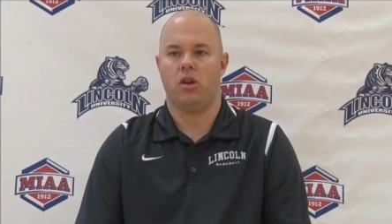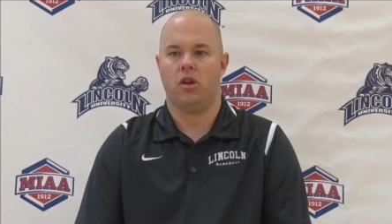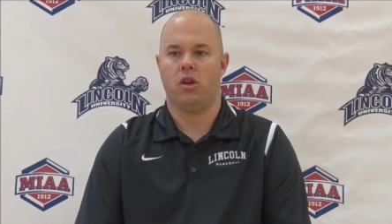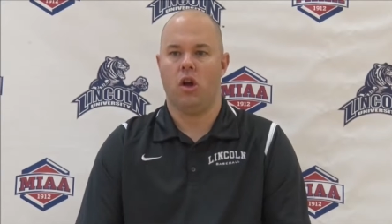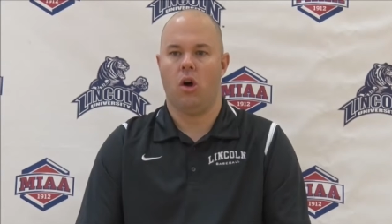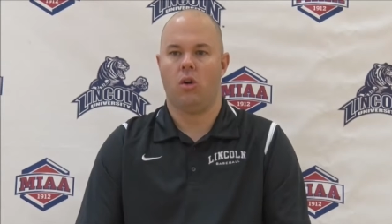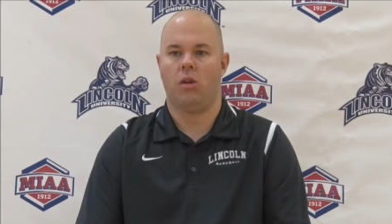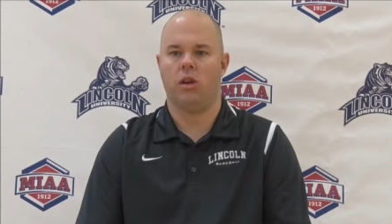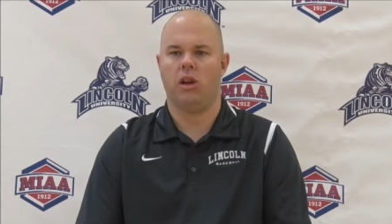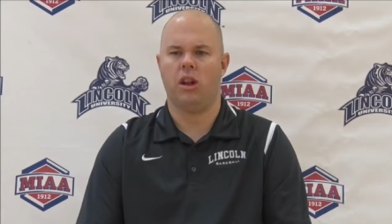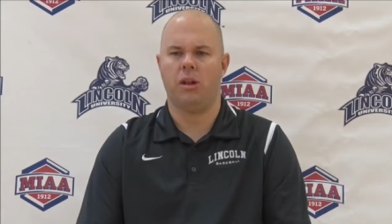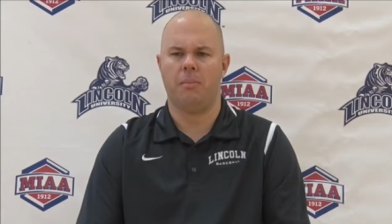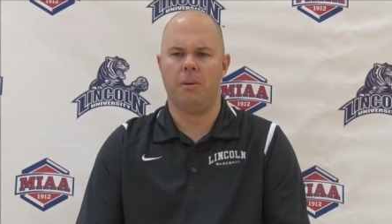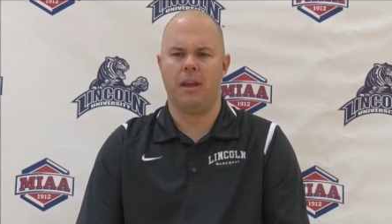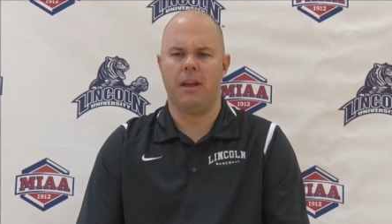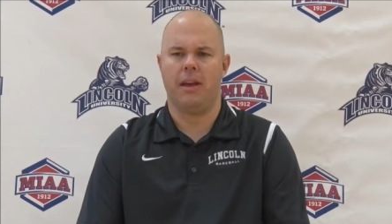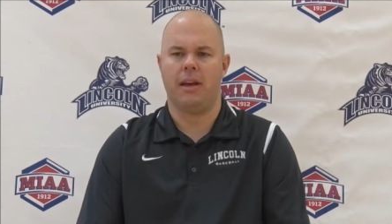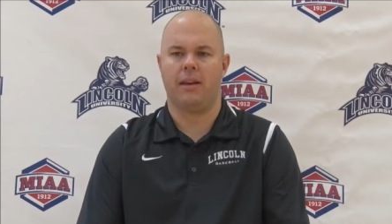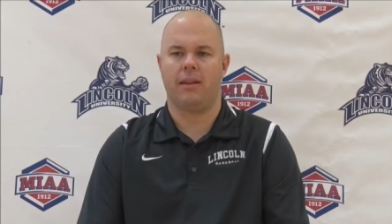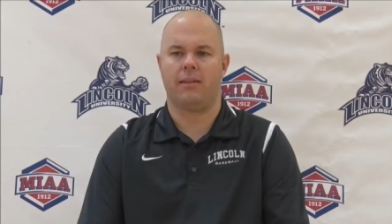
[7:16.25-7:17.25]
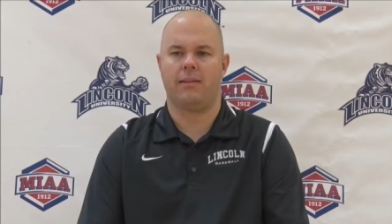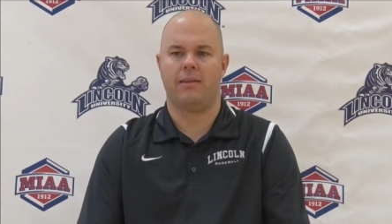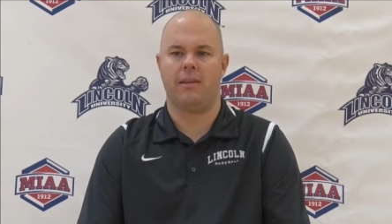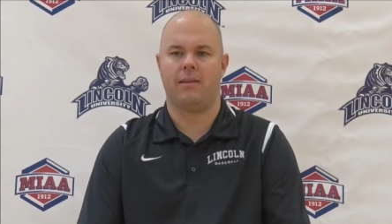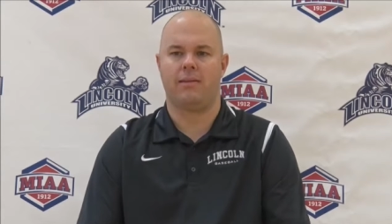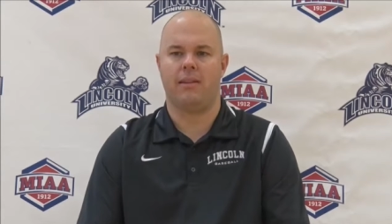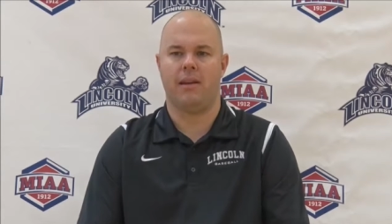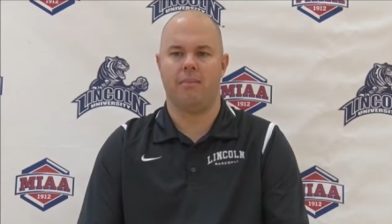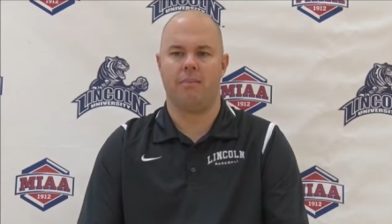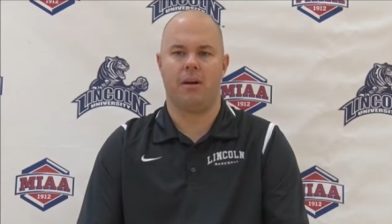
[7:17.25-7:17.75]
You know, a little bit
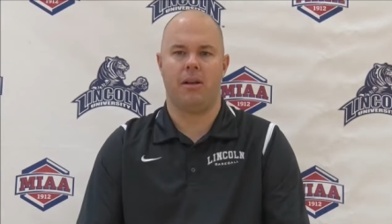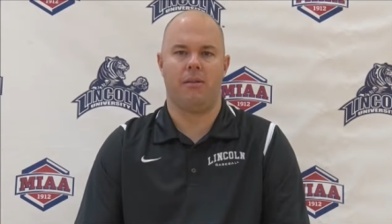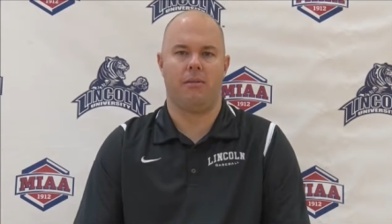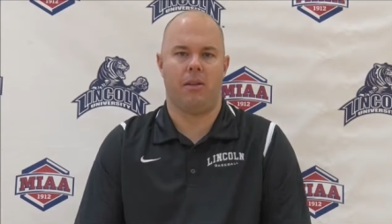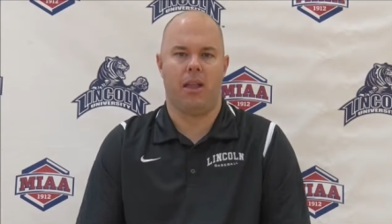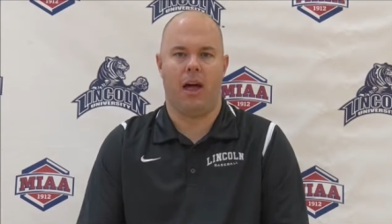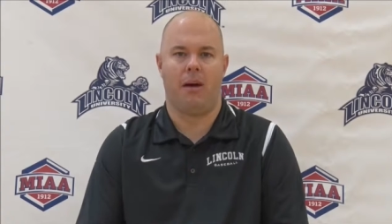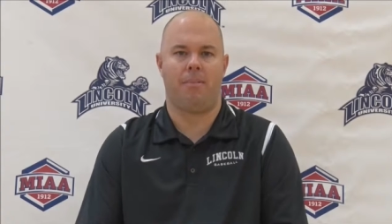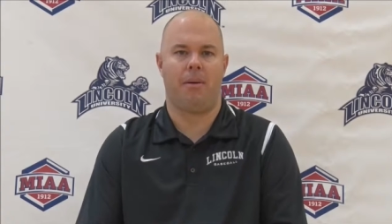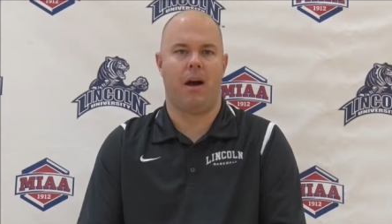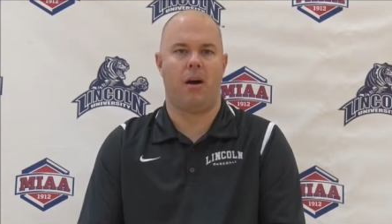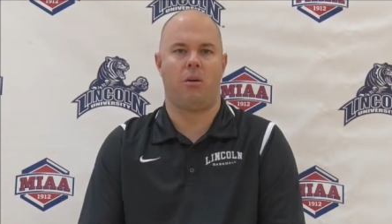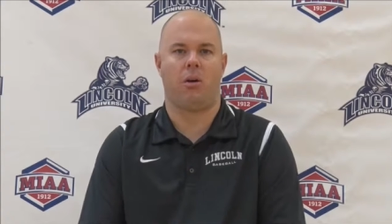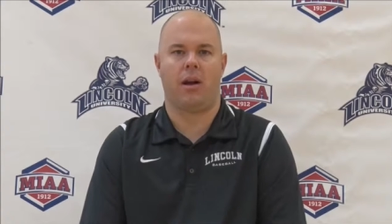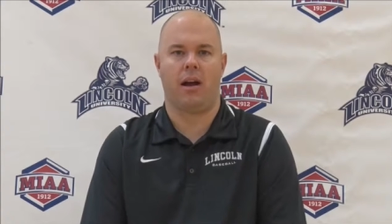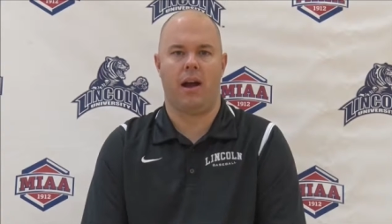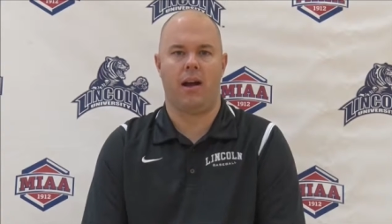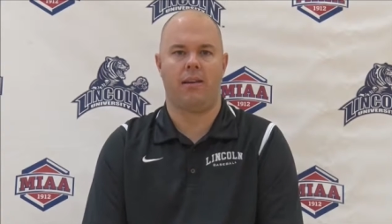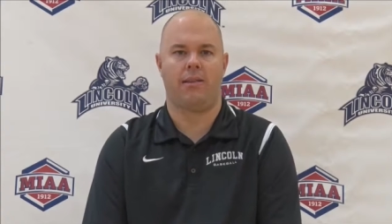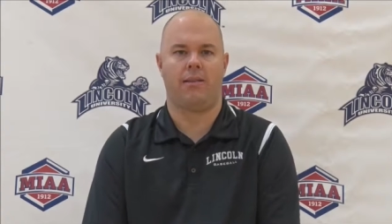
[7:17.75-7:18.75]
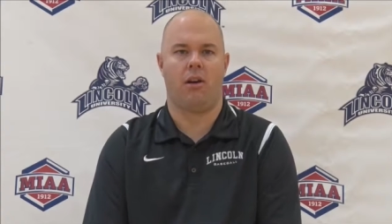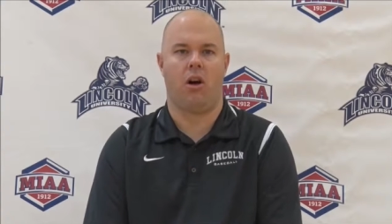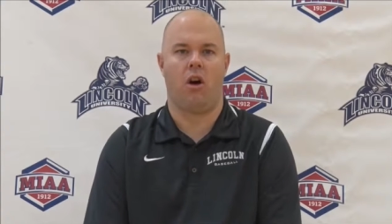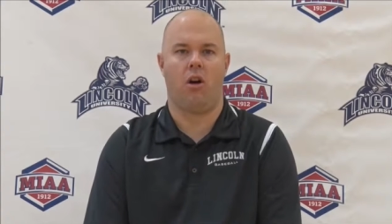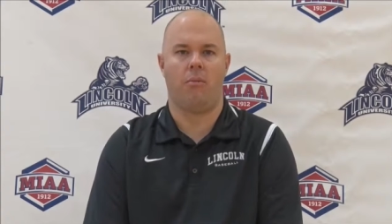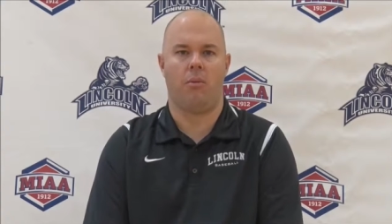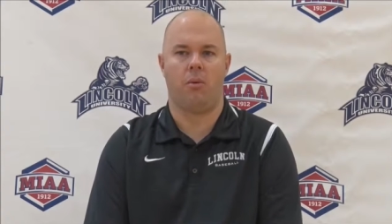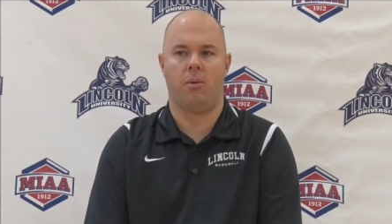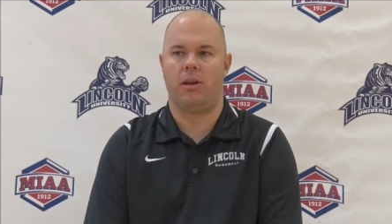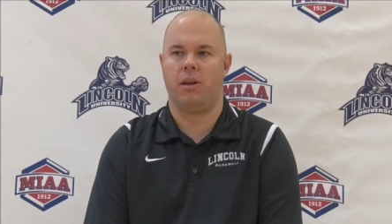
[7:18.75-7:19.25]
inconsistent, but a lot of power guys
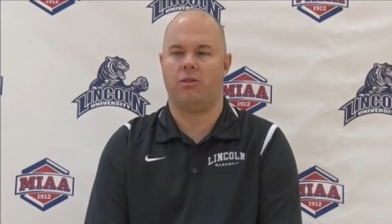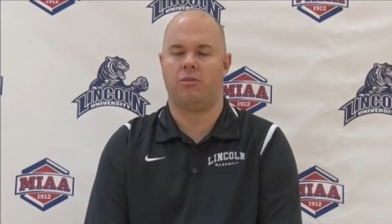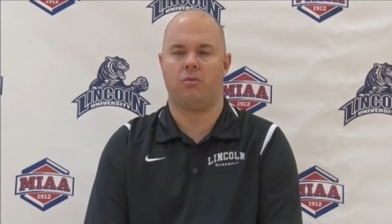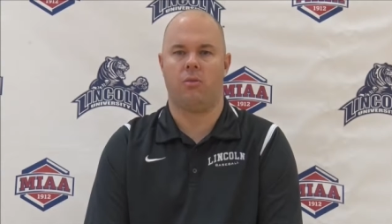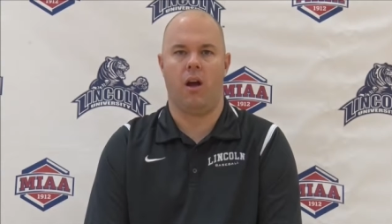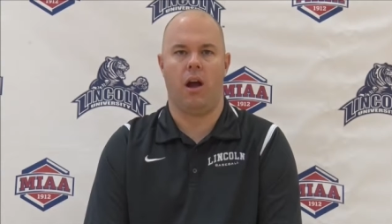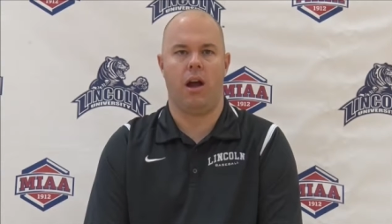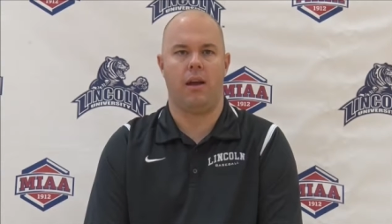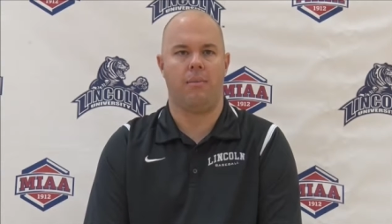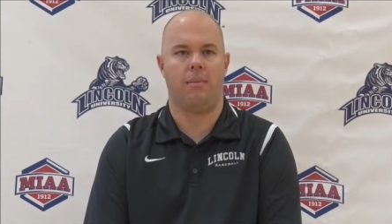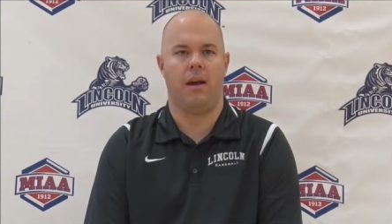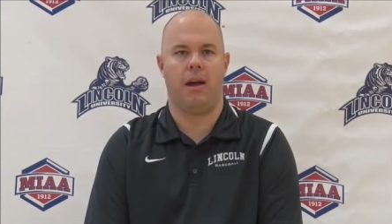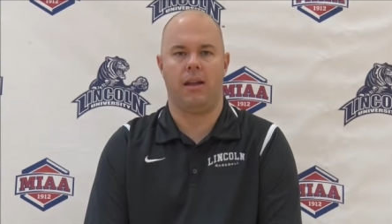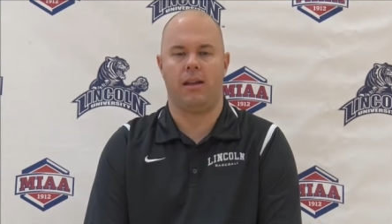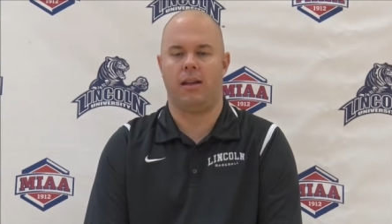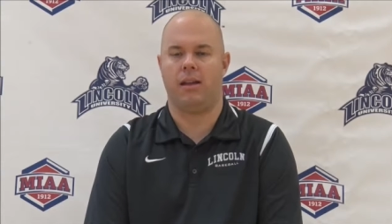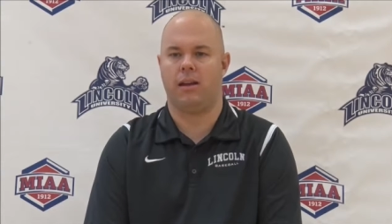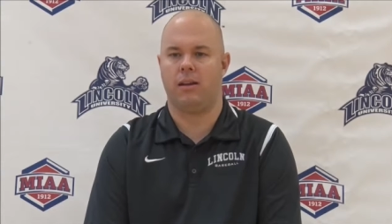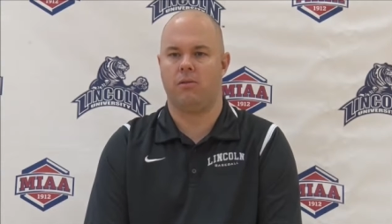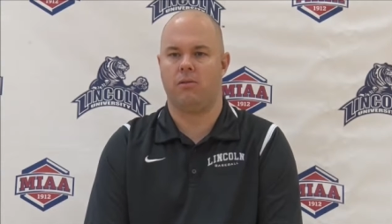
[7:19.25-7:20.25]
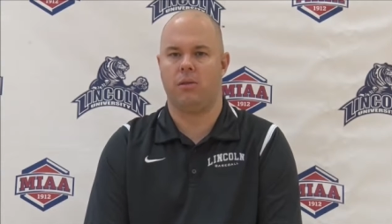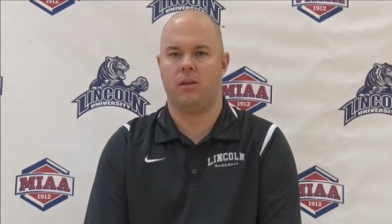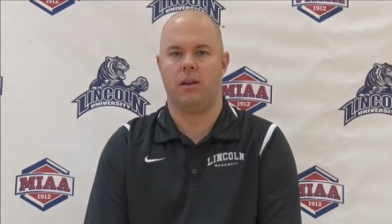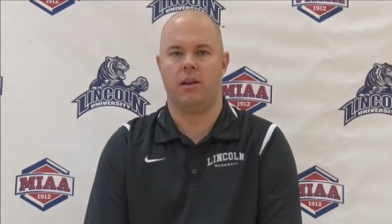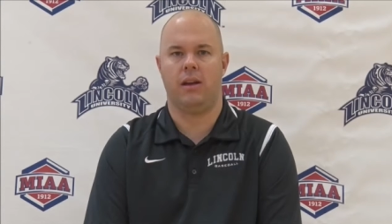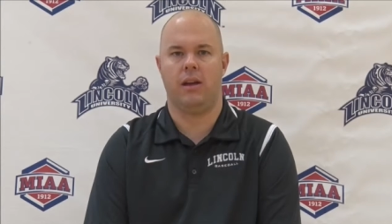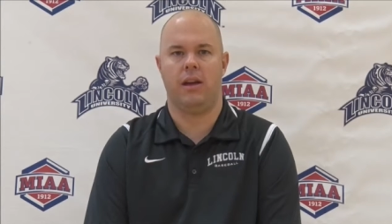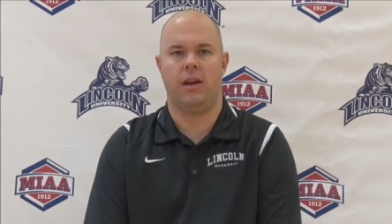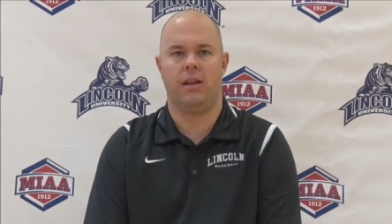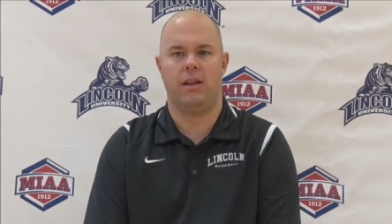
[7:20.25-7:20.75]
are. But when he's right, man, he can
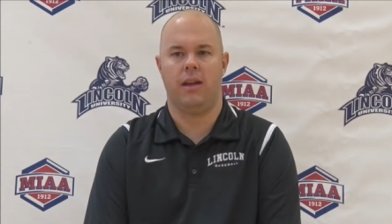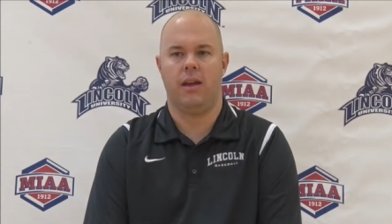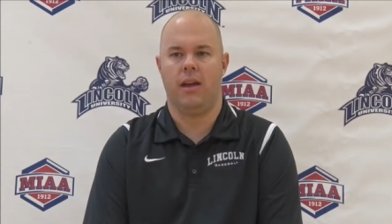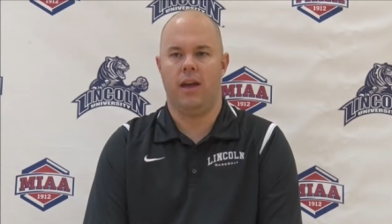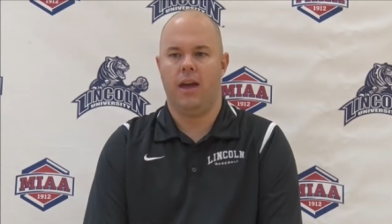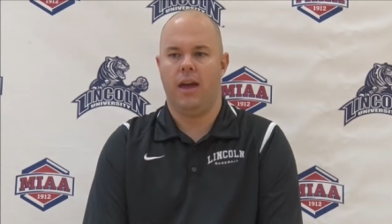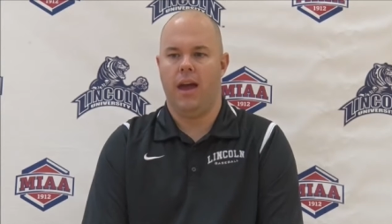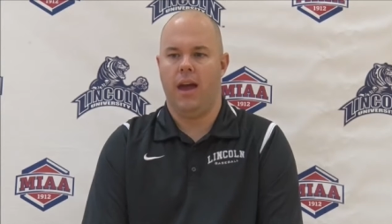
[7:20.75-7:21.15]
really hit.